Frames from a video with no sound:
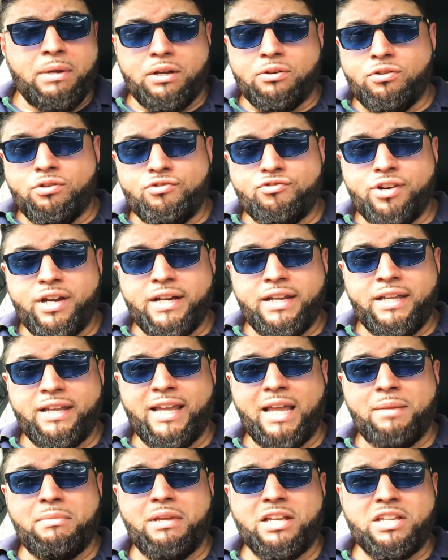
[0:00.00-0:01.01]
Bitcoin trading
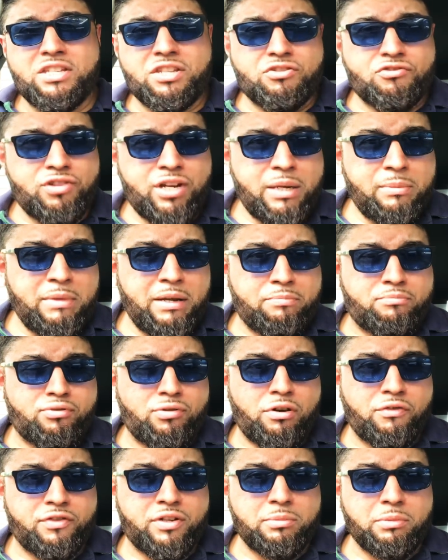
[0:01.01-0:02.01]
can be extremely
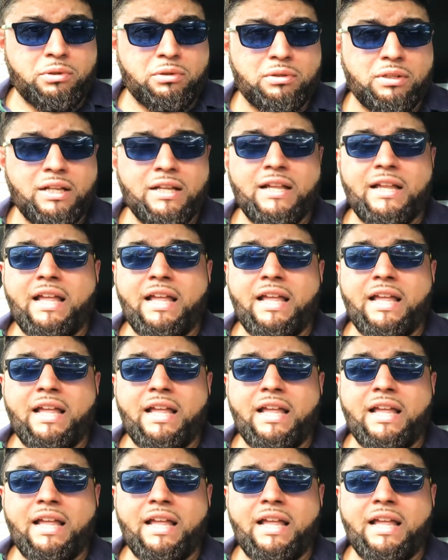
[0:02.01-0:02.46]
profitable,